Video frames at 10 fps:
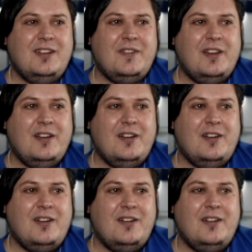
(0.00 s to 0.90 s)
Okay.
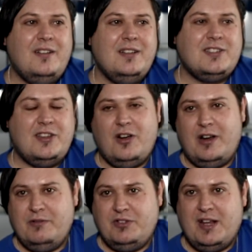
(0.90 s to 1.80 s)
So the
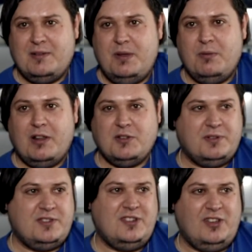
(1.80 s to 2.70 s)
idea is you get to pick one of those
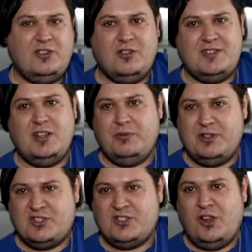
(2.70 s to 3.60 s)
monsters. Like, Godzilla
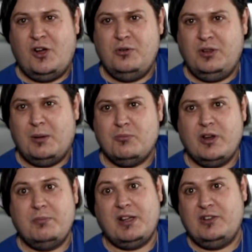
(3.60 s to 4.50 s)
is slow,
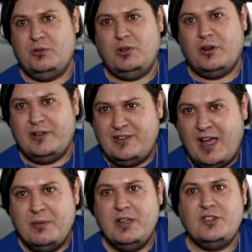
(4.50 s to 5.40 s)
lumbering, but can do a lot of
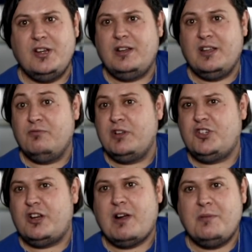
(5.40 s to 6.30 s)
damage and can
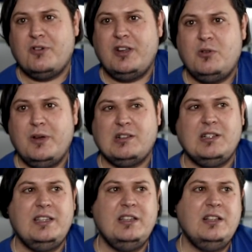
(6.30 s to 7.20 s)
regenerate pretty
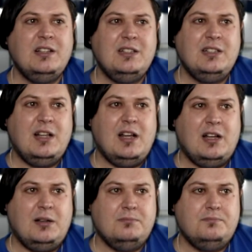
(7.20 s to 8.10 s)
quickly.
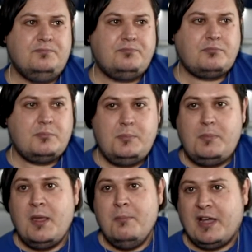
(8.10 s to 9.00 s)

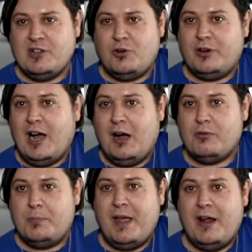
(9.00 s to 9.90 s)
Mechatron
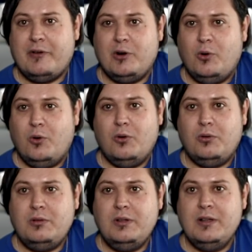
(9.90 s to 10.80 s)
can't repair at
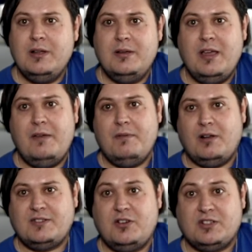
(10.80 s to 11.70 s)
all, even
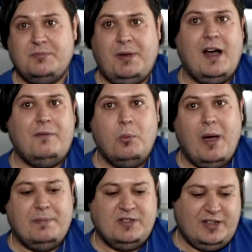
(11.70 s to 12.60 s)
though it's got some powerful
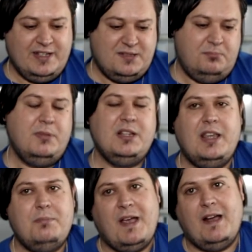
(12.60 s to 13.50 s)
weapons, like its
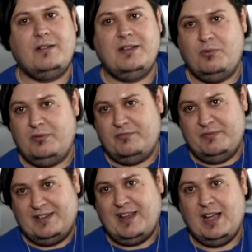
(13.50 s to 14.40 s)
melee power
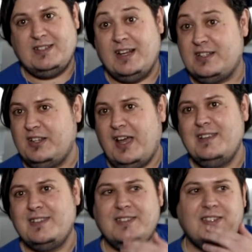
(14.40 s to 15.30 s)
attacks and its
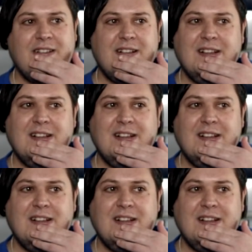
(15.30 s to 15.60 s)
lasers.